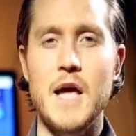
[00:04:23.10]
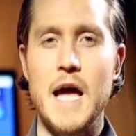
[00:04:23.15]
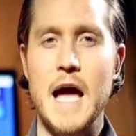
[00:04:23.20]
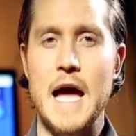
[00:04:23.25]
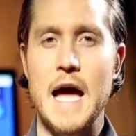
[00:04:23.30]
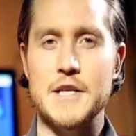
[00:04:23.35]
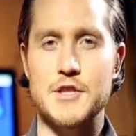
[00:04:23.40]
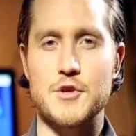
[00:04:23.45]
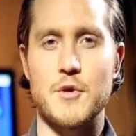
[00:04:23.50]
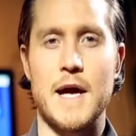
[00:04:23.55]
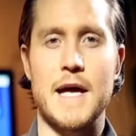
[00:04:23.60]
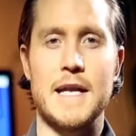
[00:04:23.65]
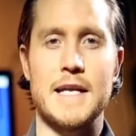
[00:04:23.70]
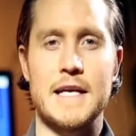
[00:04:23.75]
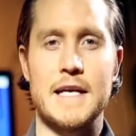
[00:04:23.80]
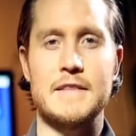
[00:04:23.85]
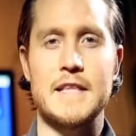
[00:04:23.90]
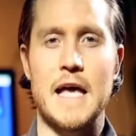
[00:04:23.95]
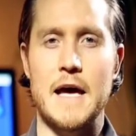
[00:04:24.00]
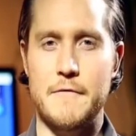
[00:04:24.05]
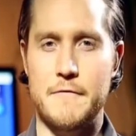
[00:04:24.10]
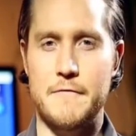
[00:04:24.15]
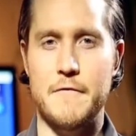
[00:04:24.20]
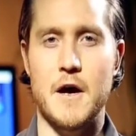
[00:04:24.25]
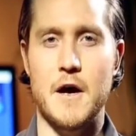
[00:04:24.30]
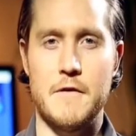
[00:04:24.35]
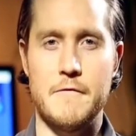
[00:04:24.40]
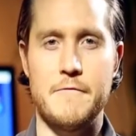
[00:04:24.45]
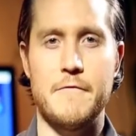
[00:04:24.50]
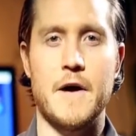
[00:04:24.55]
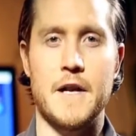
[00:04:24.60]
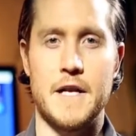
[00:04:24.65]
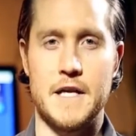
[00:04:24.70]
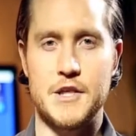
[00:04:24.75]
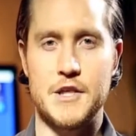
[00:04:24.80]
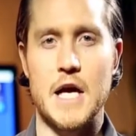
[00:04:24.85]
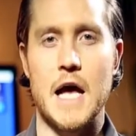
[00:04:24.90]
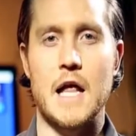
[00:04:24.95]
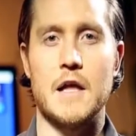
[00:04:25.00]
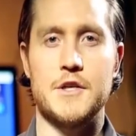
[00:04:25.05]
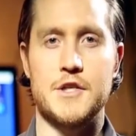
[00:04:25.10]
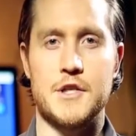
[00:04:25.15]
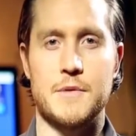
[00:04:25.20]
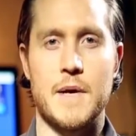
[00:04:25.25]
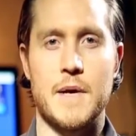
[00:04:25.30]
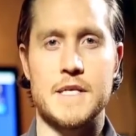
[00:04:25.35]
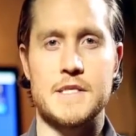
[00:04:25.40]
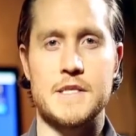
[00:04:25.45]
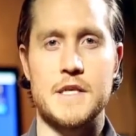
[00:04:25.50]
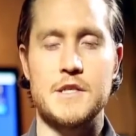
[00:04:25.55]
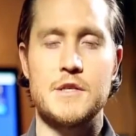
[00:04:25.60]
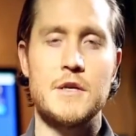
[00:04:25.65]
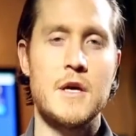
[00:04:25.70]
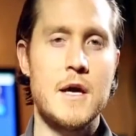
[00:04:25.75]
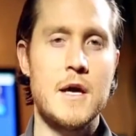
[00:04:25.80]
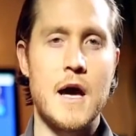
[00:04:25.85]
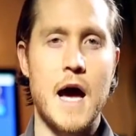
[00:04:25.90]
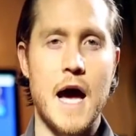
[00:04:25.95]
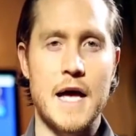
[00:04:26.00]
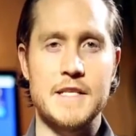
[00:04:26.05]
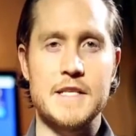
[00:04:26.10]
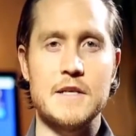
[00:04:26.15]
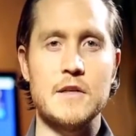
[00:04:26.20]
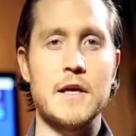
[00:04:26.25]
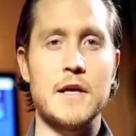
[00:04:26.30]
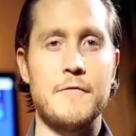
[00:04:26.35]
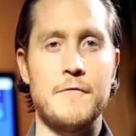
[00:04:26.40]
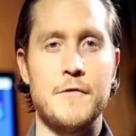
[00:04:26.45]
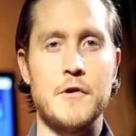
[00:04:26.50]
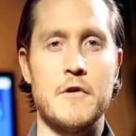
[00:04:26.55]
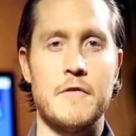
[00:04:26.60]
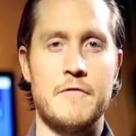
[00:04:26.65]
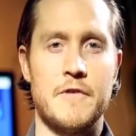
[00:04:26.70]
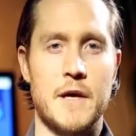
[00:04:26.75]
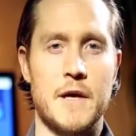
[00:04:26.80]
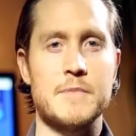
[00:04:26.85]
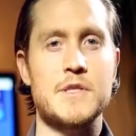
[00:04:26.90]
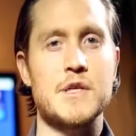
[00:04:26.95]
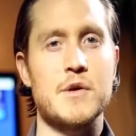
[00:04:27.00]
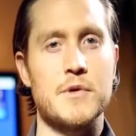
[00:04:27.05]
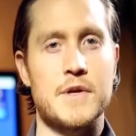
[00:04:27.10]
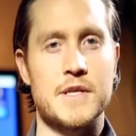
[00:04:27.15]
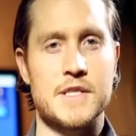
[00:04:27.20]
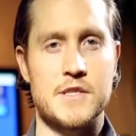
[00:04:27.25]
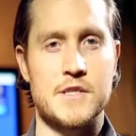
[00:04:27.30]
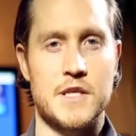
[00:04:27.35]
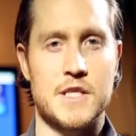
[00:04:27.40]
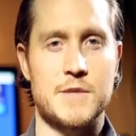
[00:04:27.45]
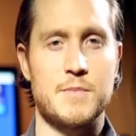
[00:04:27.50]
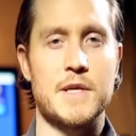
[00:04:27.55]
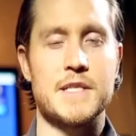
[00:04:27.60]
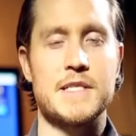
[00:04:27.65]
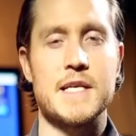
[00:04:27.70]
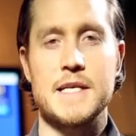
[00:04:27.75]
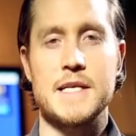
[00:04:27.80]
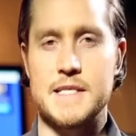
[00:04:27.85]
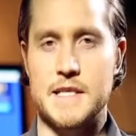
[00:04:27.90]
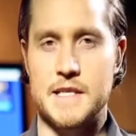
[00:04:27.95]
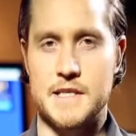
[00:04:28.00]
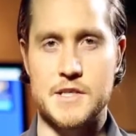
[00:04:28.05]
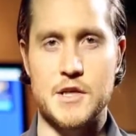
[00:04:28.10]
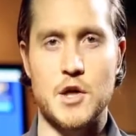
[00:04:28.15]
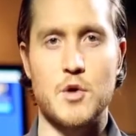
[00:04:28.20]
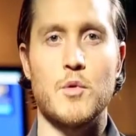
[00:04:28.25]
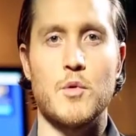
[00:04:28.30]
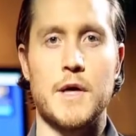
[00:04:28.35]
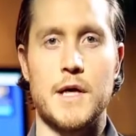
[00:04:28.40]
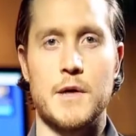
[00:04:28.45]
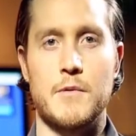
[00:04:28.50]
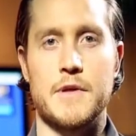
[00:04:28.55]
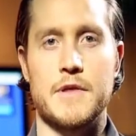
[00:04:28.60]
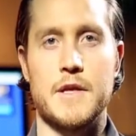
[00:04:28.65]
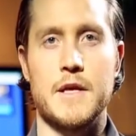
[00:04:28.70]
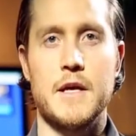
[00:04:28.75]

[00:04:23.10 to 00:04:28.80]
and try and get that fun, funny, challenging message, ideally a few of them, so you can start split testing and start working with